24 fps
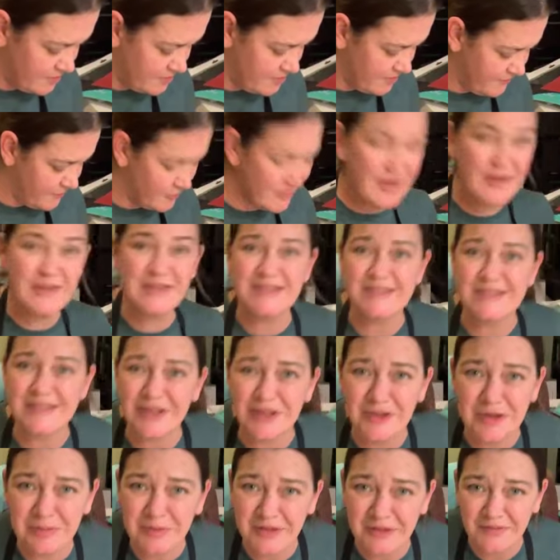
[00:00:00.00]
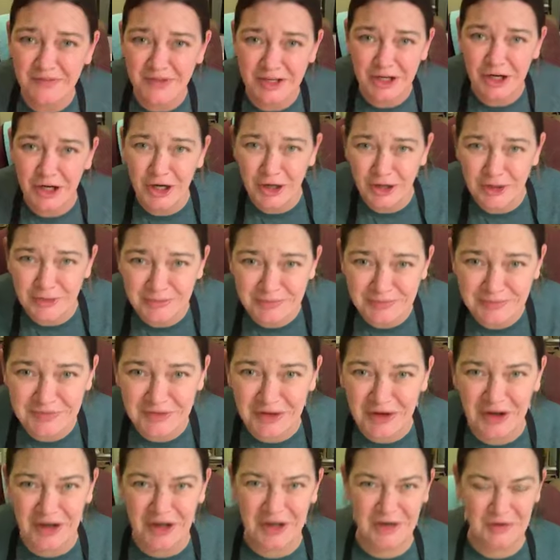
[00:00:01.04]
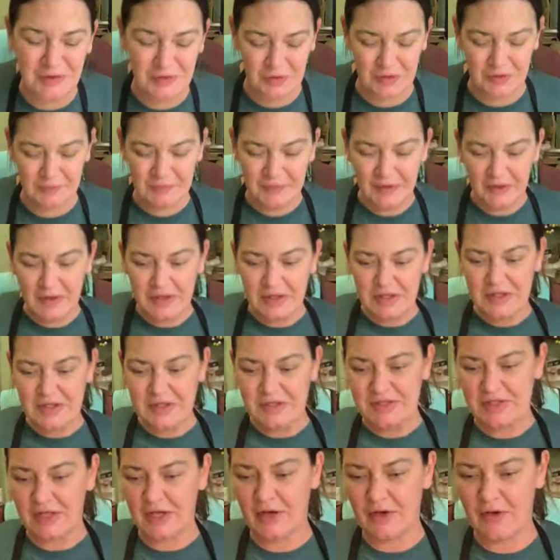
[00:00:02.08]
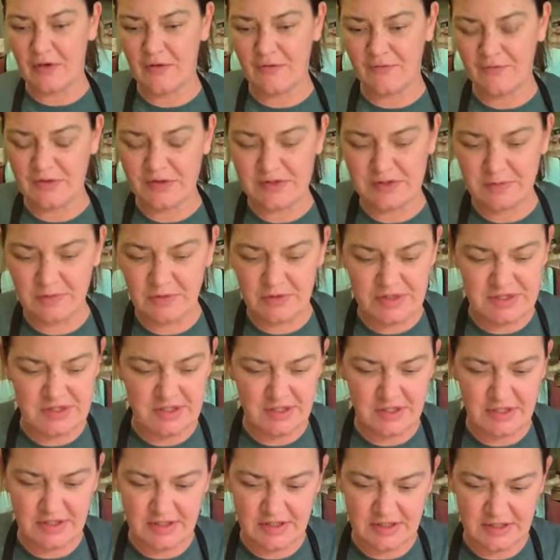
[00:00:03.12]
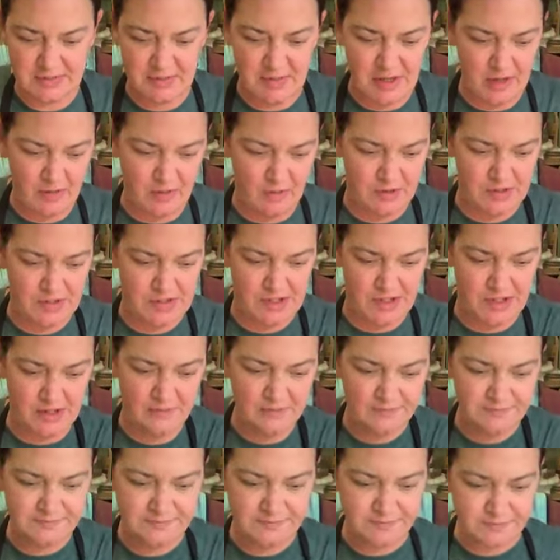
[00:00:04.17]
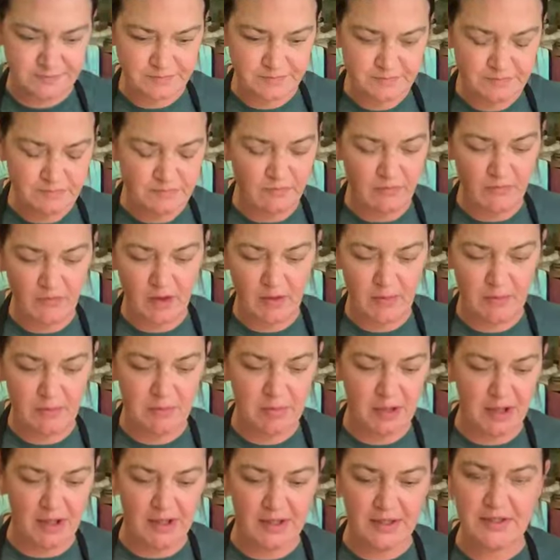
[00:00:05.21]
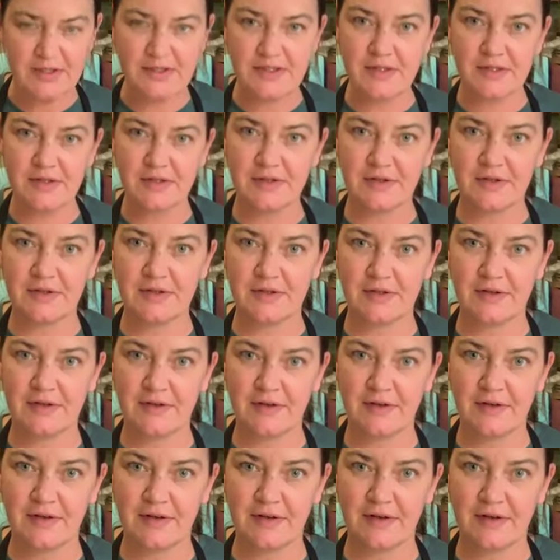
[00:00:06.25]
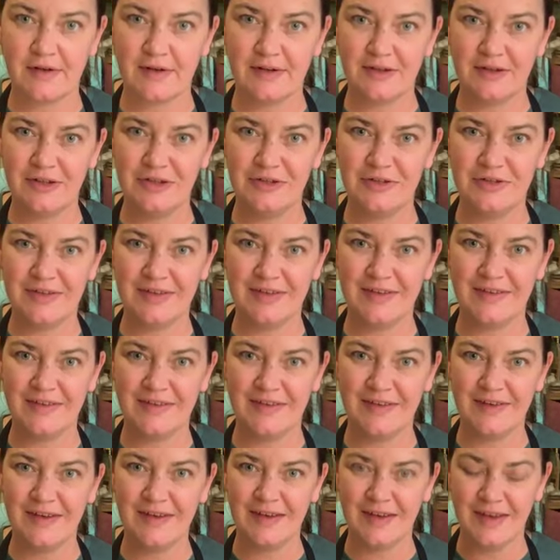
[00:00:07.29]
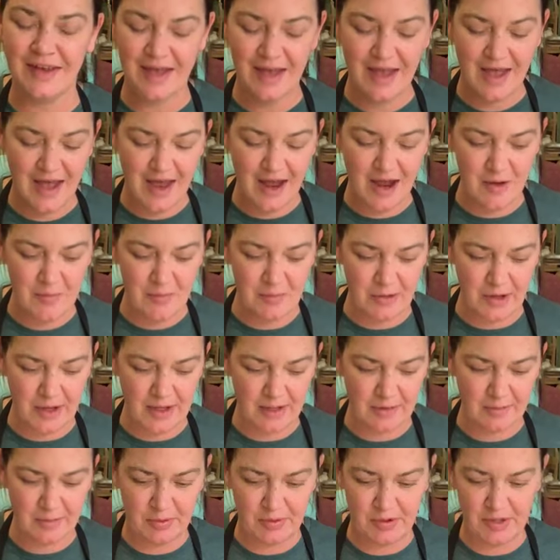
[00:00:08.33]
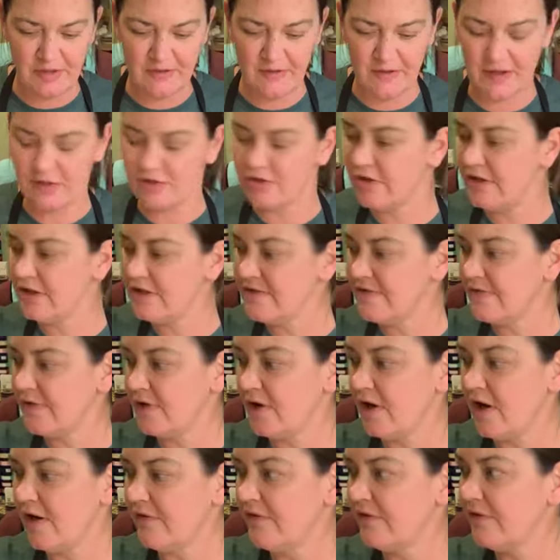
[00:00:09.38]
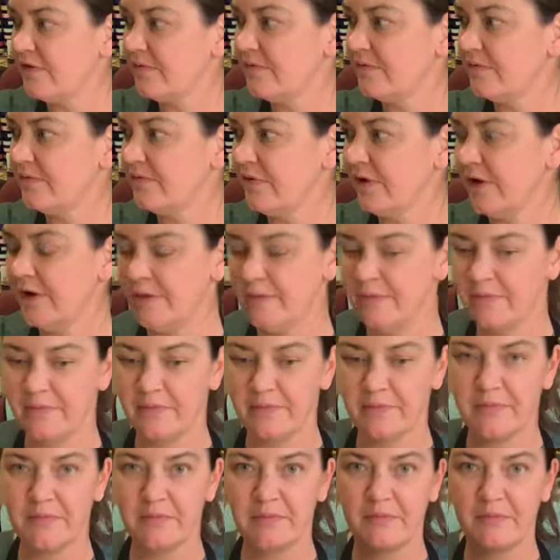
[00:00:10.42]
Except for now it's stuck on my finger. All right, cool. So for some reason it is backwards again, but you can see how bright and pretty that transferred off, right?